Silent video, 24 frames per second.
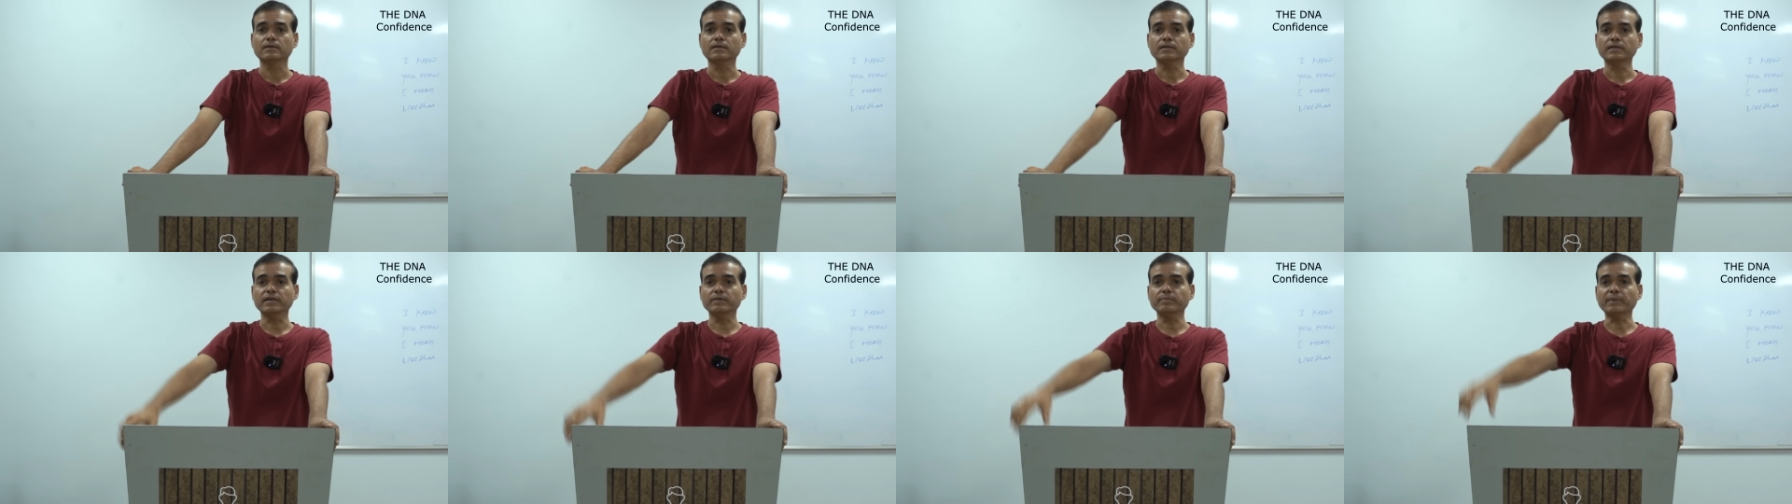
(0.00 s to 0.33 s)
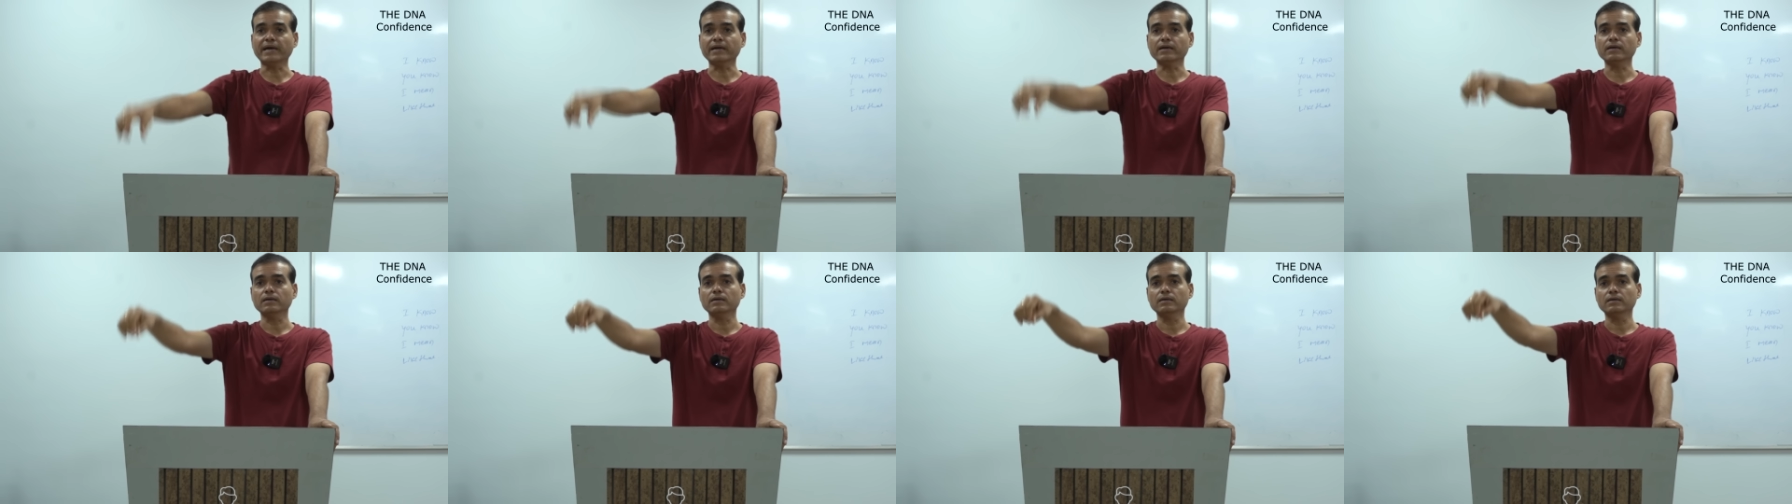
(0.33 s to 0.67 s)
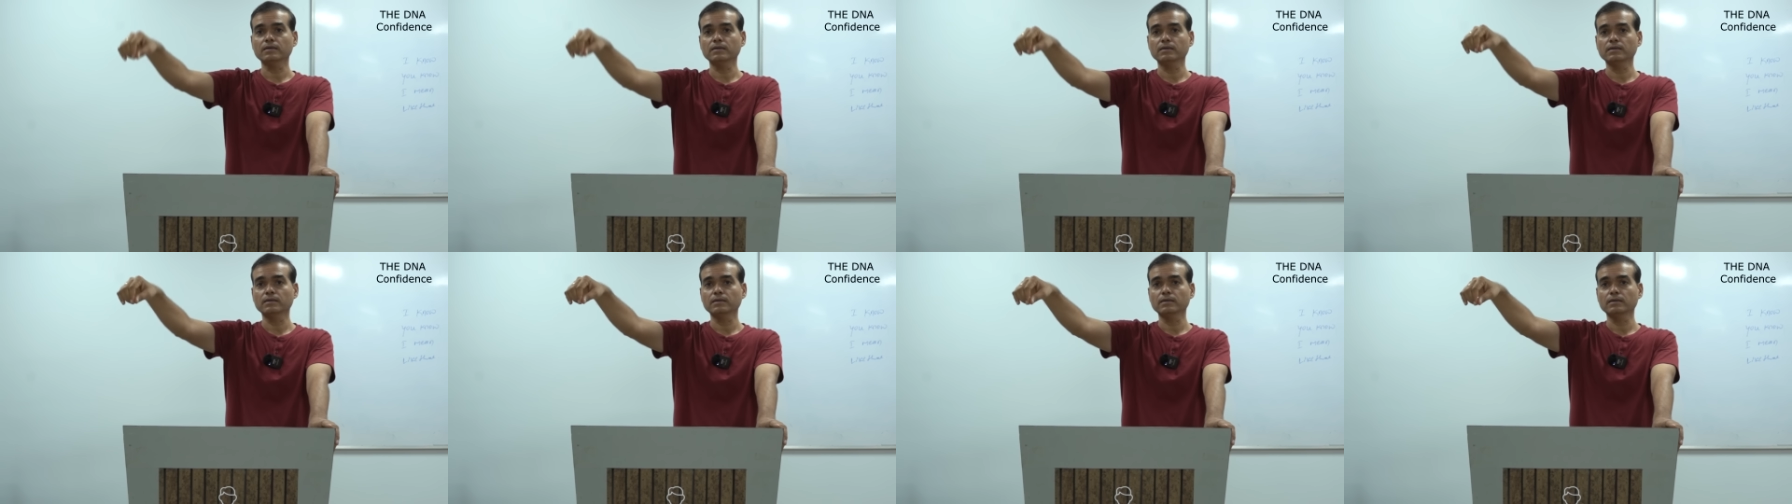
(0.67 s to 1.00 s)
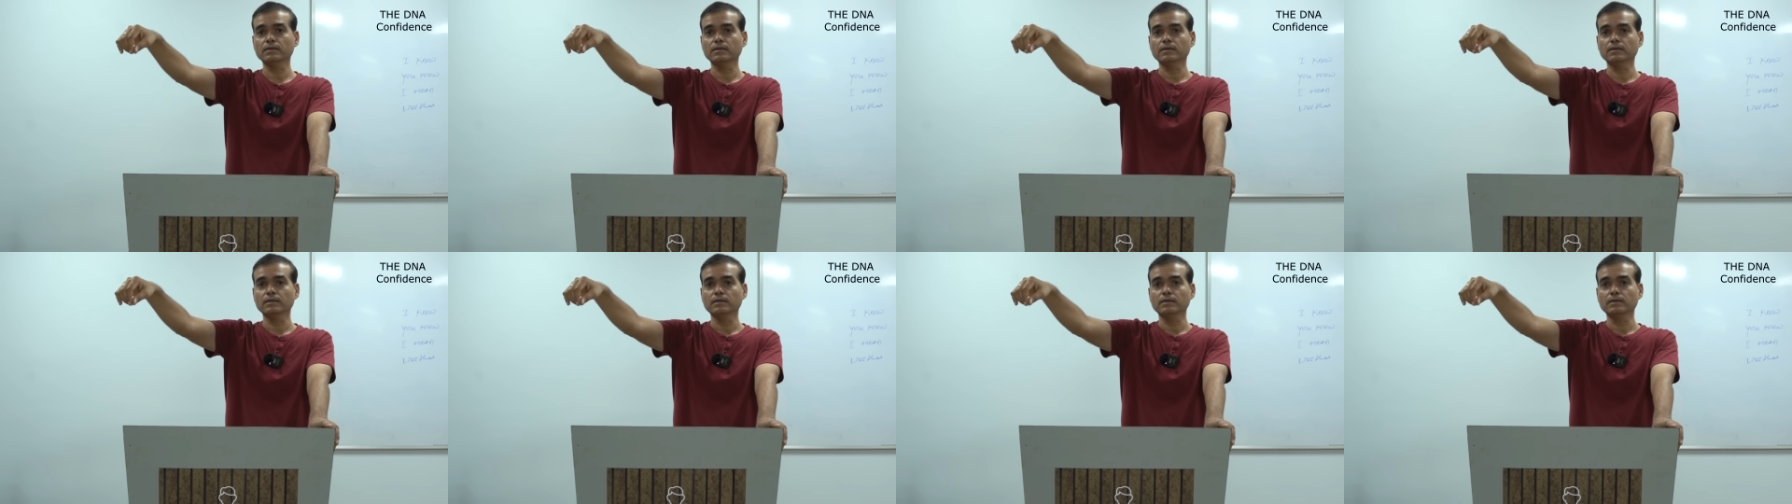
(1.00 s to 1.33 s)
Tea bag,
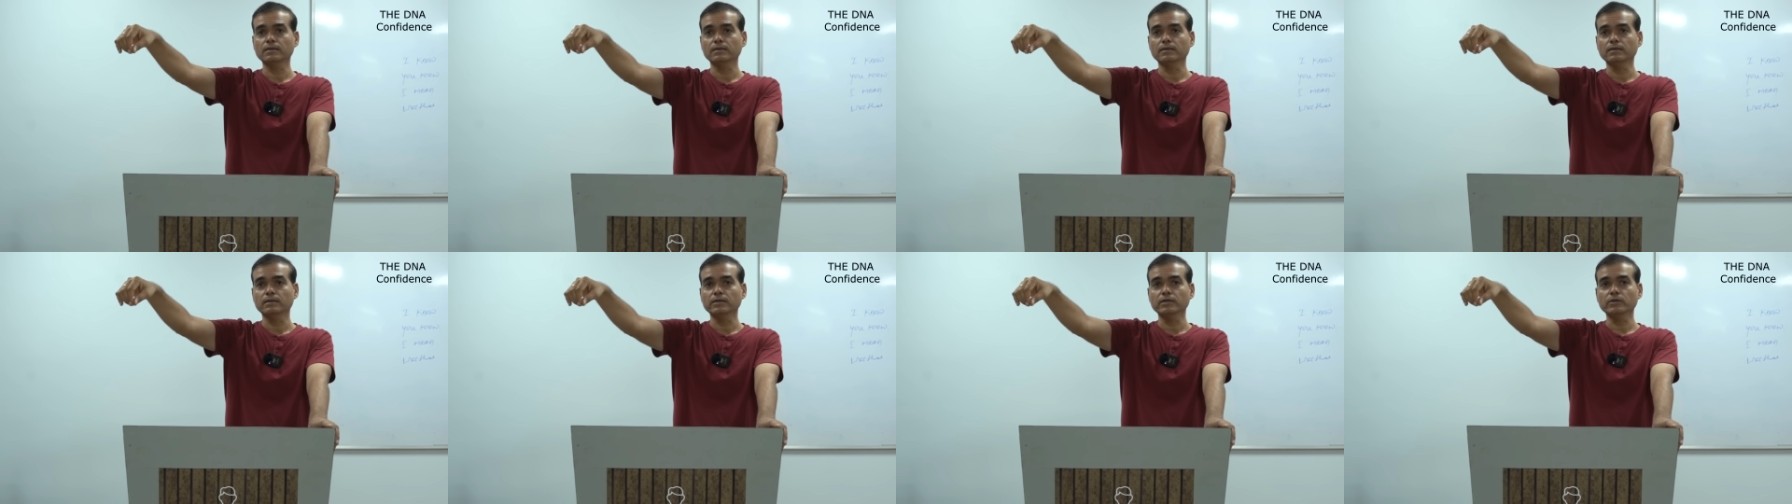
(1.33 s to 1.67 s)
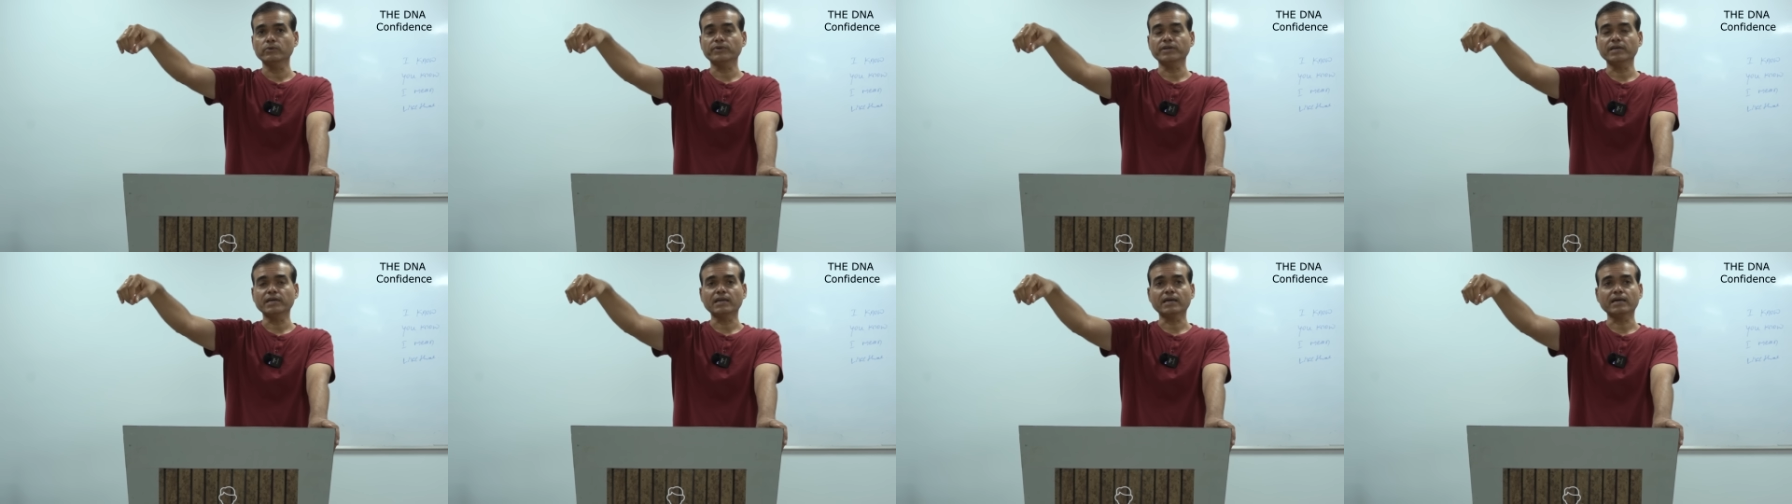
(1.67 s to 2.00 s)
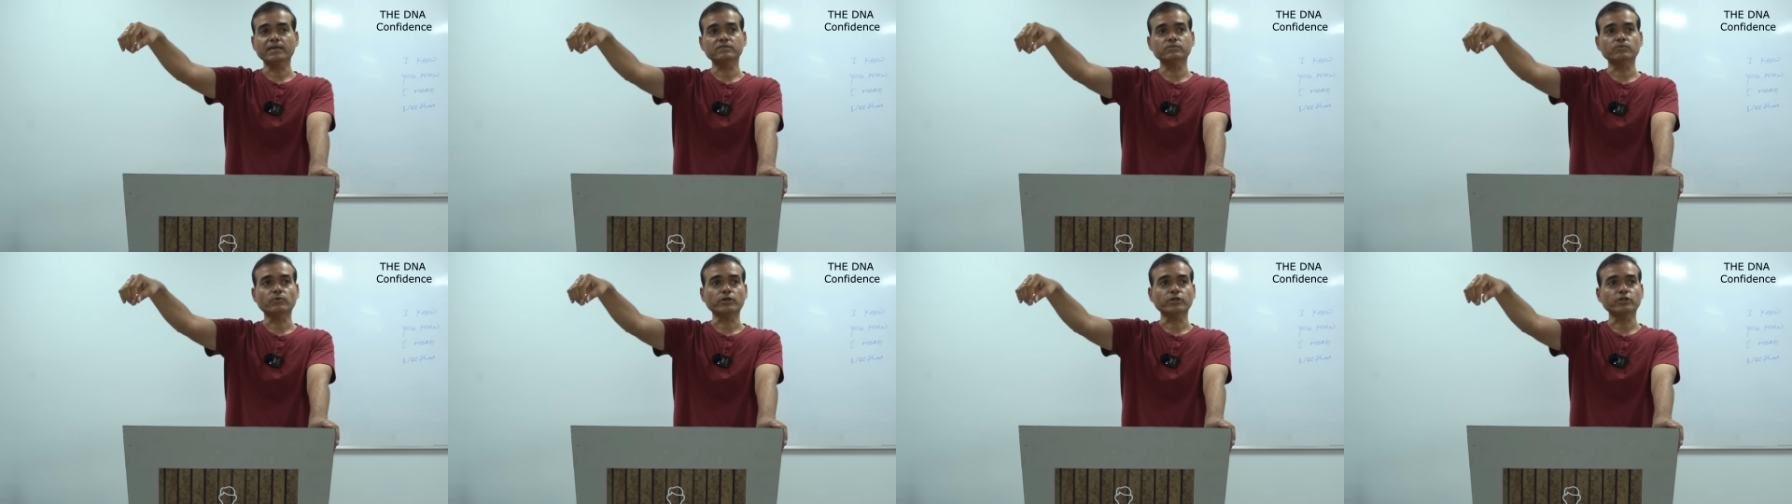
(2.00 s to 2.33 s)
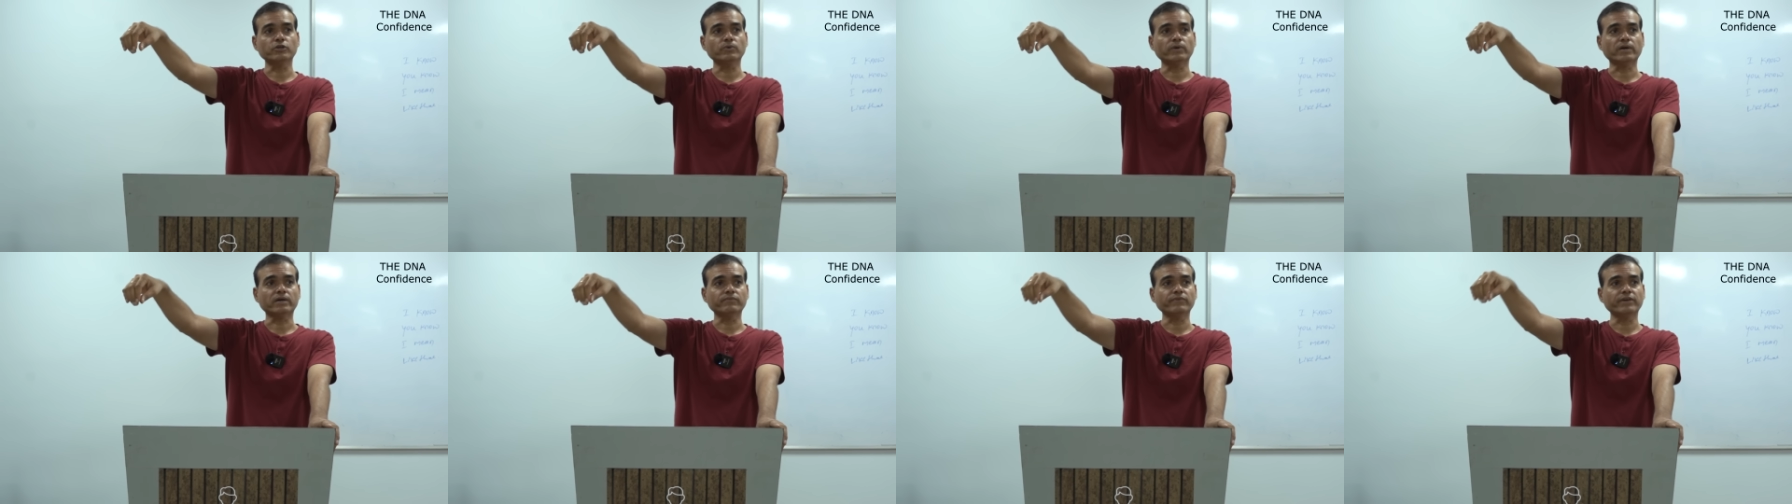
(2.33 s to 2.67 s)
you realize what
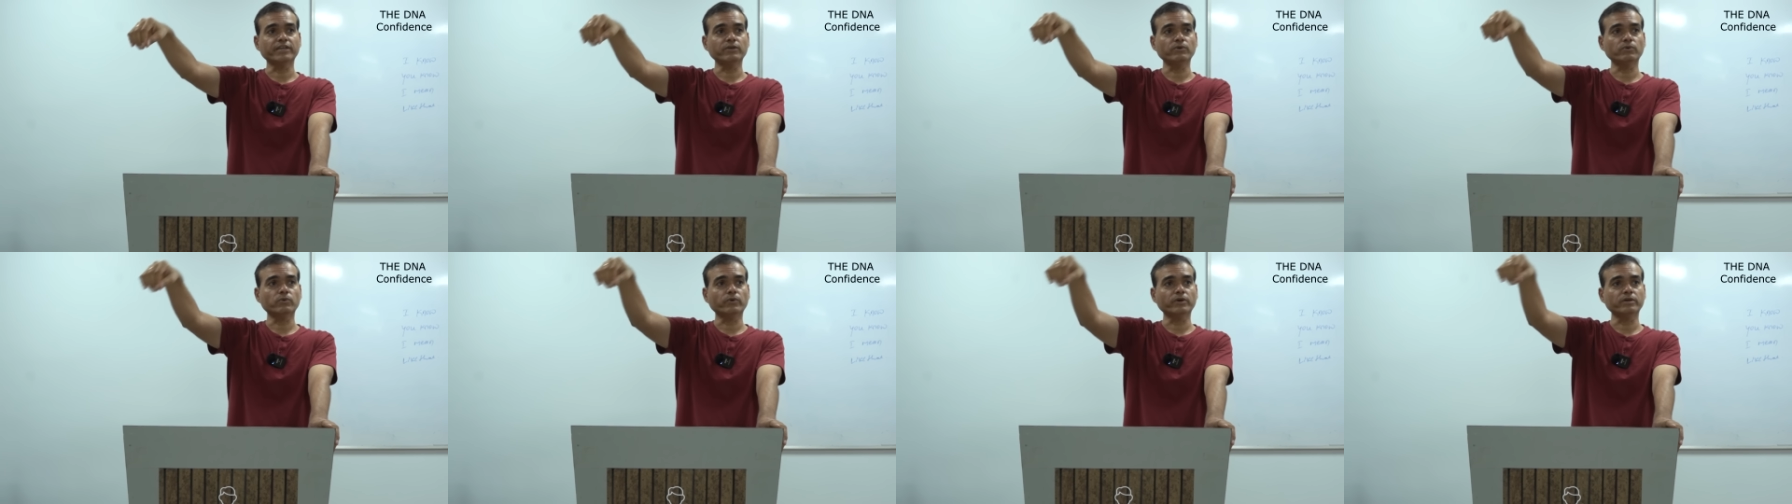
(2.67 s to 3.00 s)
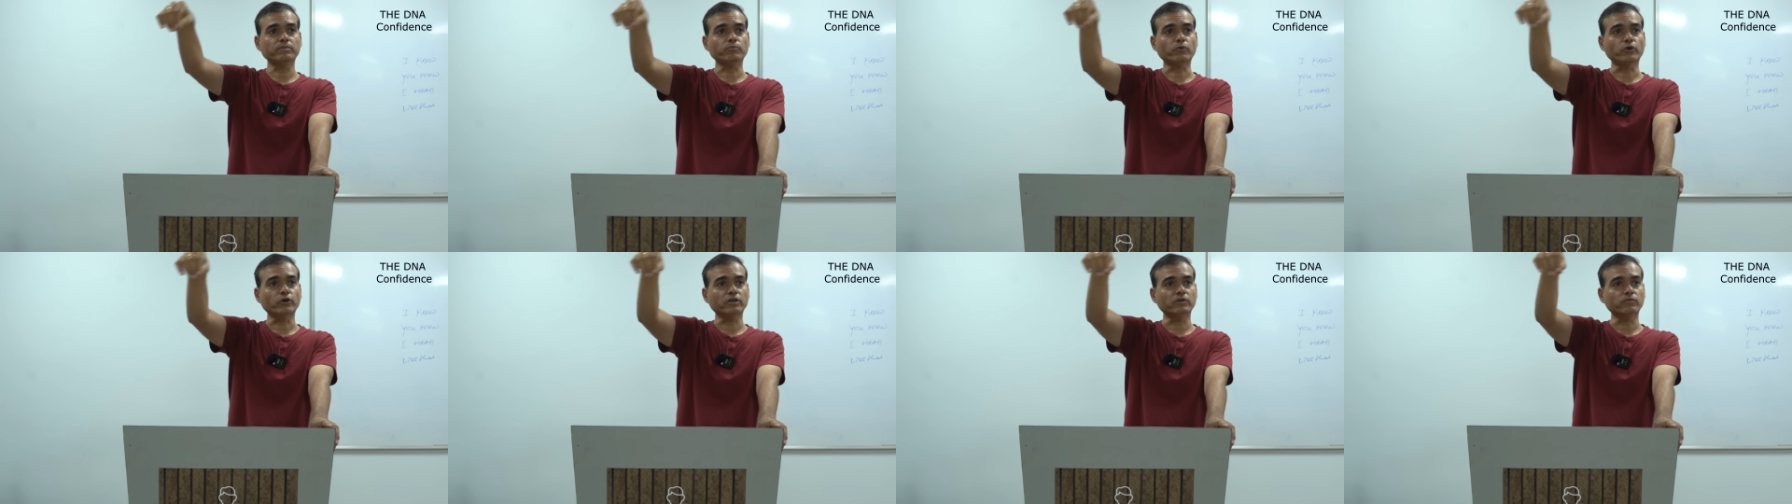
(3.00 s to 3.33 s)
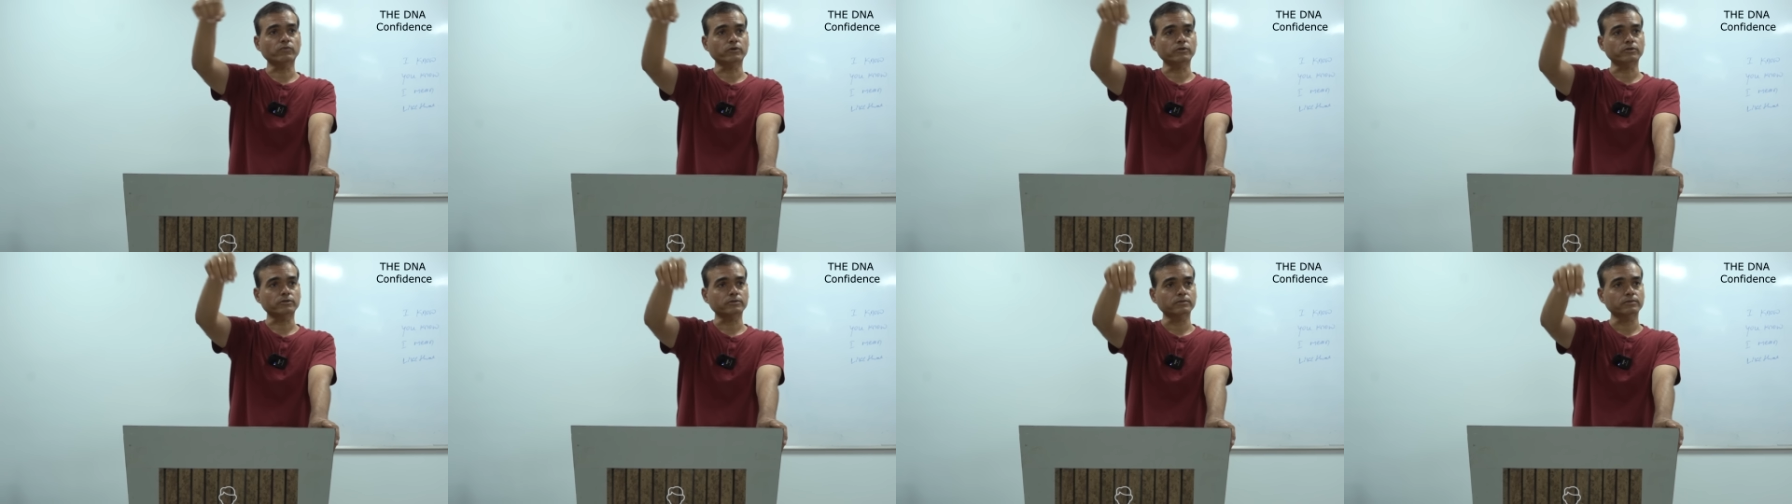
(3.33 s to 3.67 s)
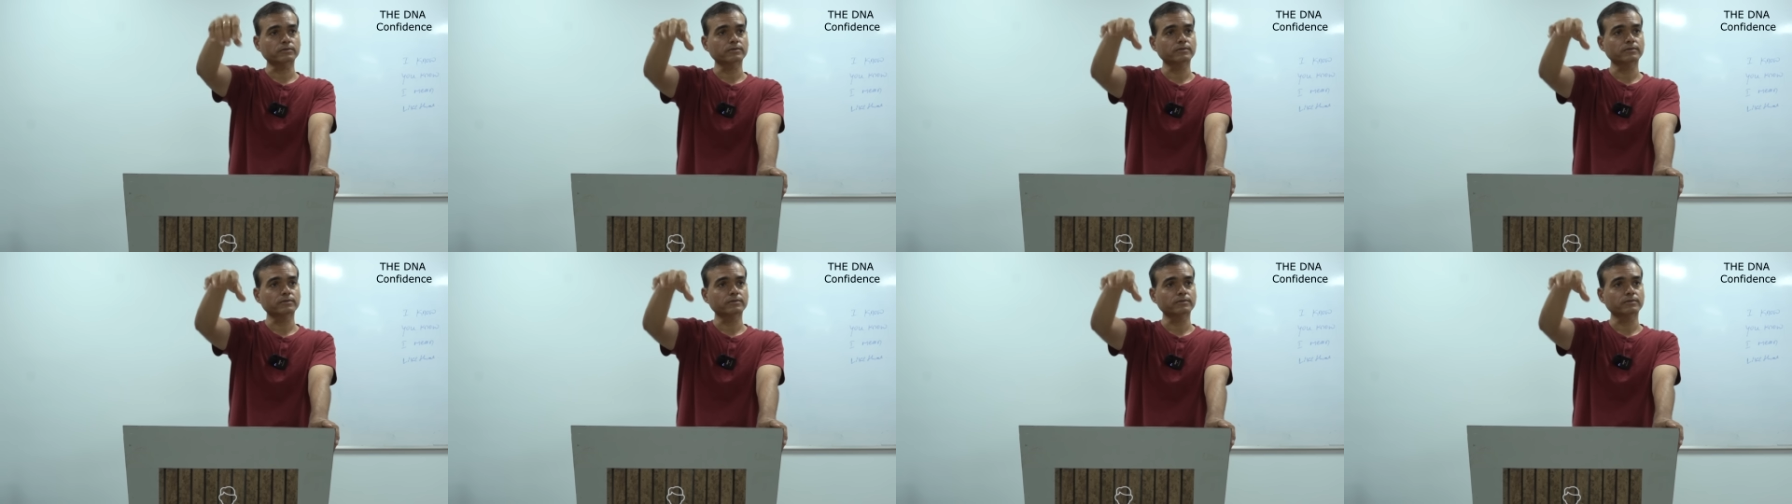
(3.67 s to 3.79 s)
you are when you go in boiling water.